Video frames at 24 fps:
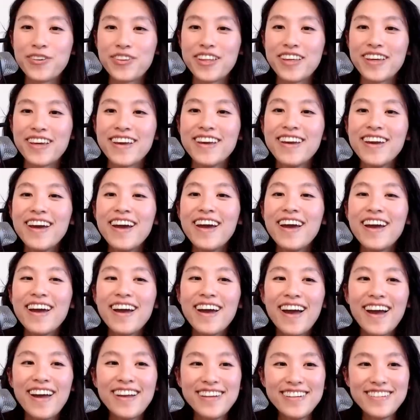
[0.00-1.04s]
So, the
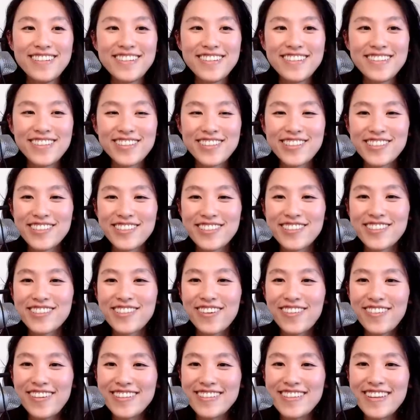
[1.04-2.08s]
energies are just
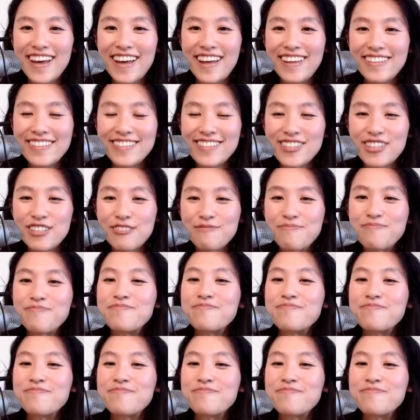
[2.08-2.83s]
so intense.